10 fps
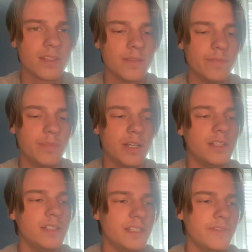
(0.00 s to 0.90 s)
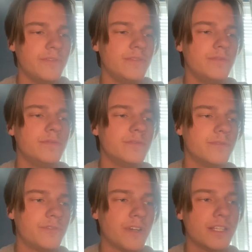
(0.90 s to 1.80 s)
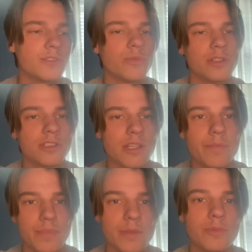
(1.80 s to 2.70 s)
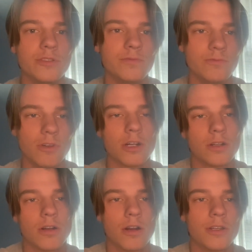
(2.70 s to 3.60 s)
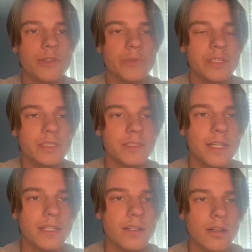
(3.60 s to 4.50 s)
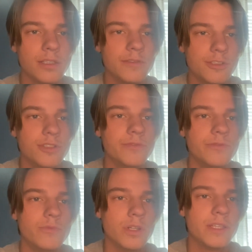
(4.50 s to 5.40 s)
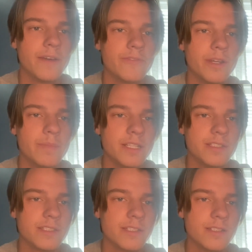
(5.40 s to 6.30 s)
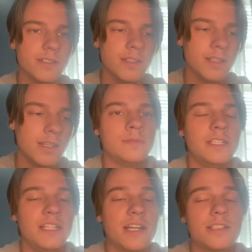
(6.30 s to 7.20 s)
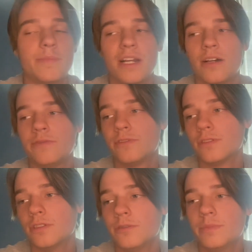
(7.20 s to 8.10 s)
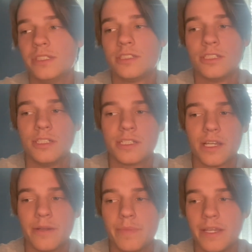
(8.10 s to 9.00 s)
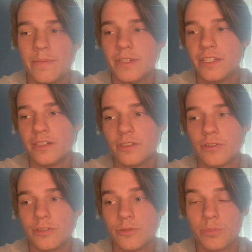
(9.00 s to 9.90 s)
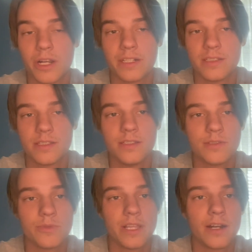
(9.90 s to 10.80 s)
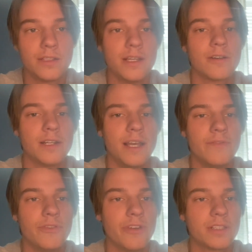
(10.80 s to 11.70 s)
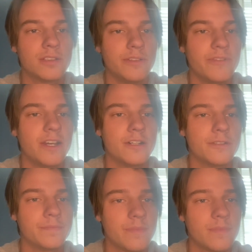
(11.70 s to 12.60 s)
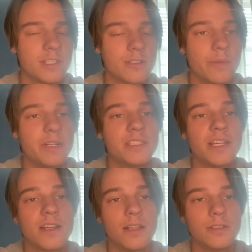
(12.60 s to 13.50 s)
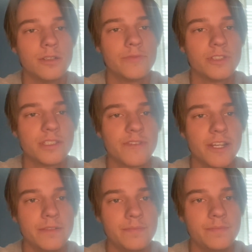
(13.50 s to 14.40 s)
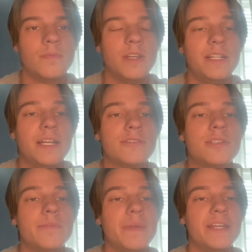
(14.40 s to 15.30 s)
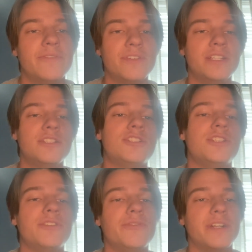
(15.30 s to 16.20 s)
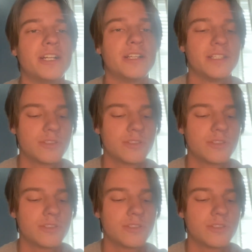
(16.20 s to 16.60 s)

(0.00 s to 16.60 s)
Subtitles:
but in fights where some people were arguing that Holly should have won that fight by decision. And Yana's been out for a little bit. She just had a baby, and going through pregnancy is without a doubt going to have effect on a fighter. So I'm going to take Holm for this fight. And now to the main event, Chito Vera against